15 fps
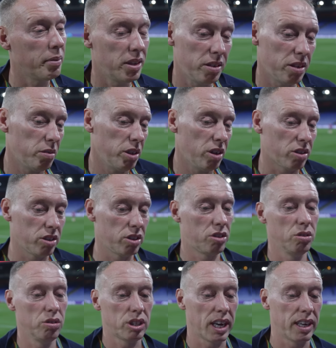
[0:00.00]
But, you know, you look at the
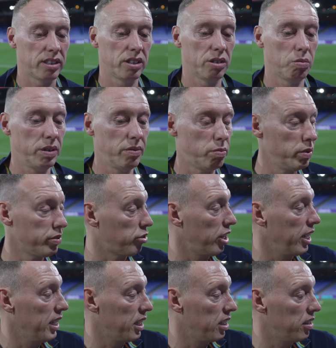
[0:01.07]
two chances we've
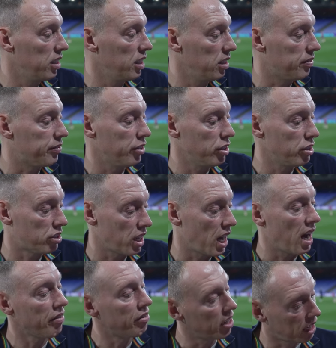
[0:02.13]
created in the first
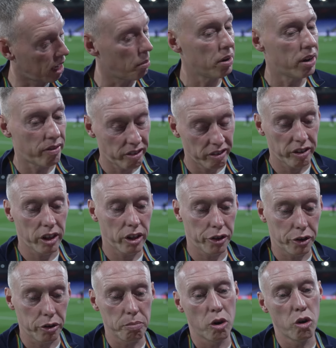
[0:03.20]
half and a couple of other
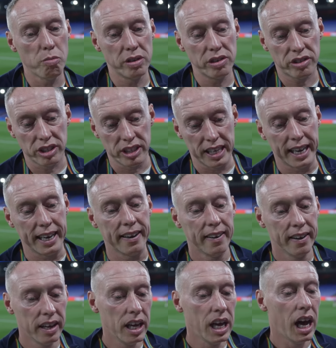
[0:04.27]
good moments. And then
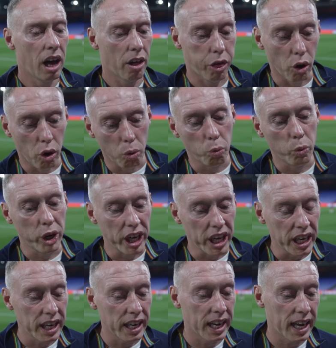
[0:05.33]
I thought
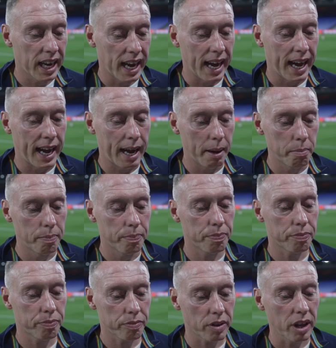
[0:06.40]
we...
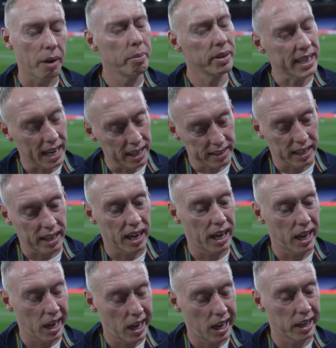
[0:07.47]
Mateta's had
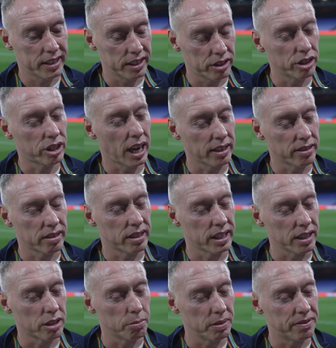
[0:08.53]
a decent chance, I
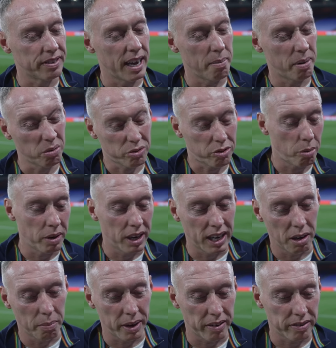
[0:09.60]
think, to be fair, but it was from a
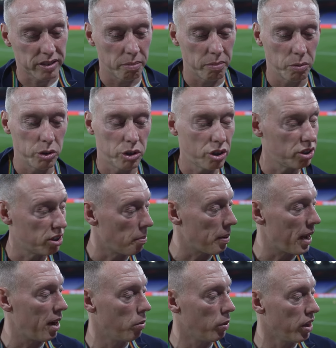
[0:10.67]
little bit of something we should have done
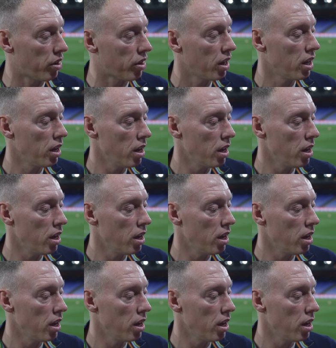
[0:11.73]
better with.